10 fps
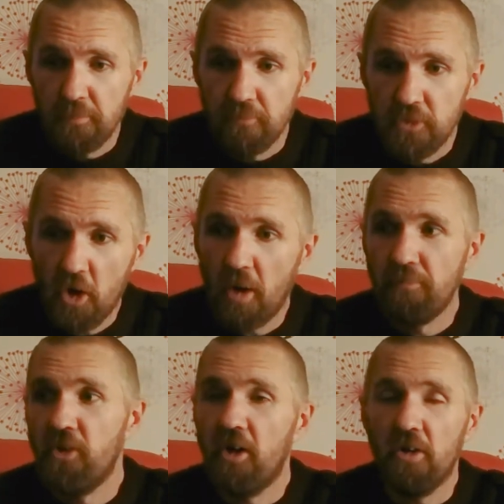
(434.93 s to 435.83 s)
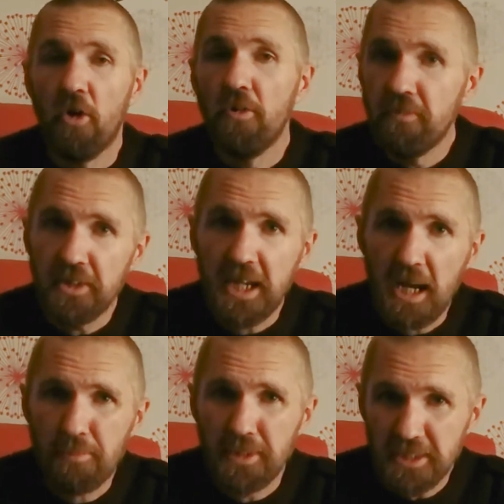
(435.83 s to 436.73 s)
No, I'm not overly
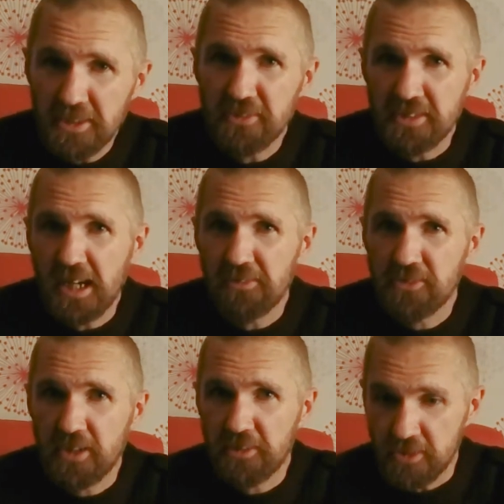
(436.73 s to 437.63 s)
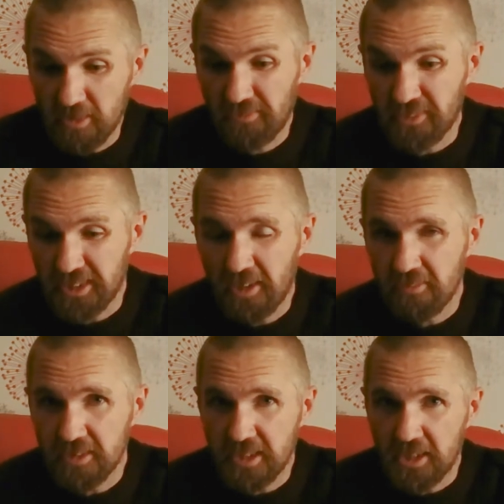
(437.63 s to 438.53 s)
happy. It is a downside that you have to carry
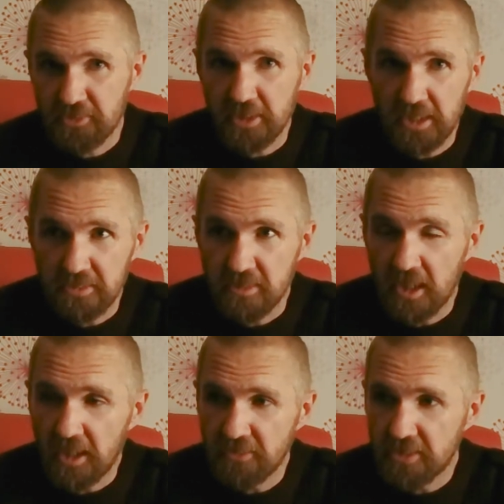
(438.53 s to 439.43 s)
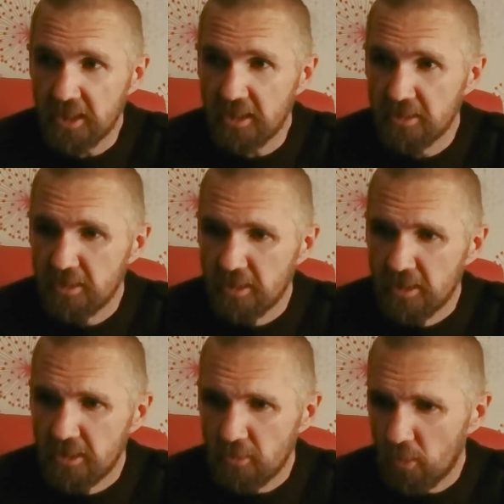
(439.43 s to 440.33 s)
a gas can, and
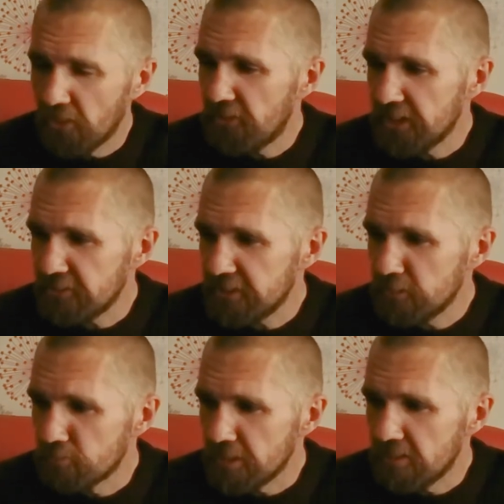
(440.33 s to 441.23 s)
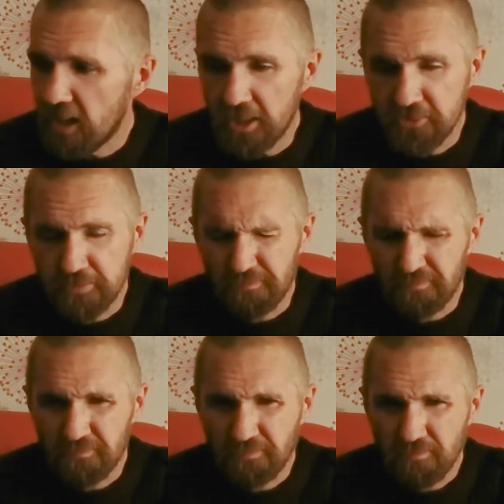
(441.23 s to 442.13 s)
one of the things I did realise
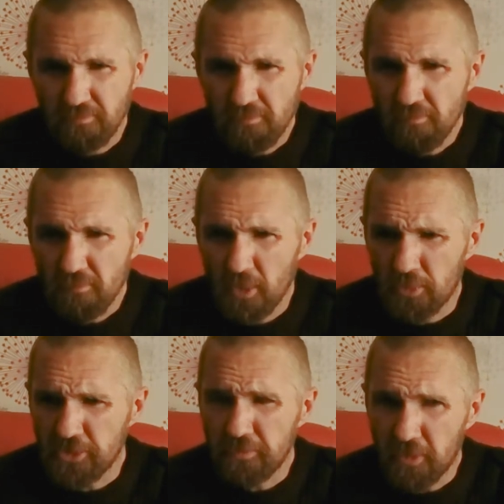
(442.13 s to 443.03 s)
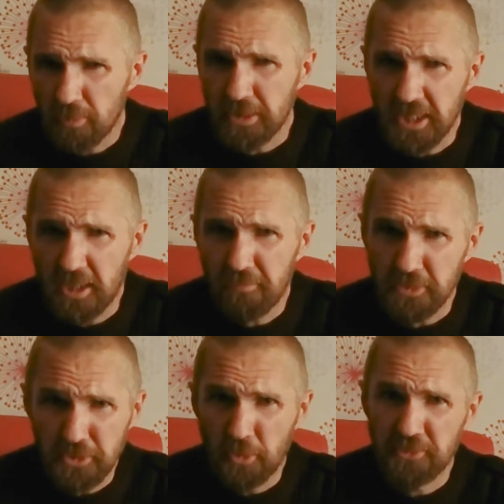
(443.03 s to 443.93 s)
was that you've got to be careful you
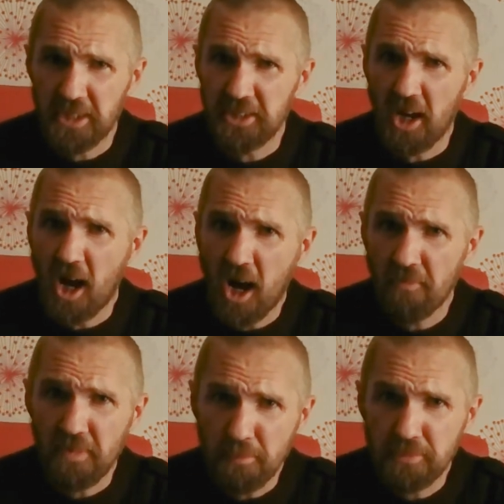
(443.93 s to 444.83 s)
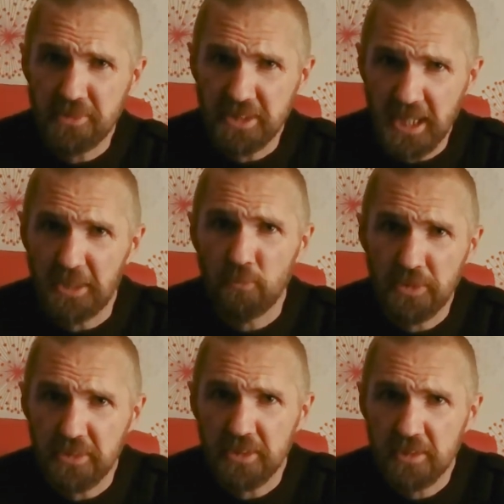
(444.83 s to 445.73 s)
don't take a half empty can with you.